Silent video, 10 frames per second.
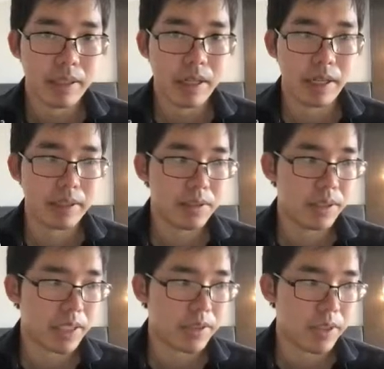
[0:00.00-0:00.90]
Another
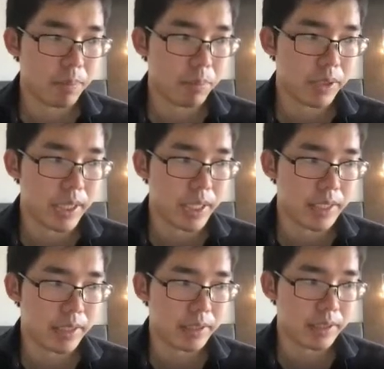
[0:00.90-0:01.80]
example
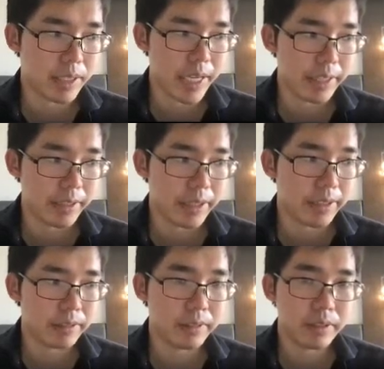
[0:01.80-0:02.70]
is KNR.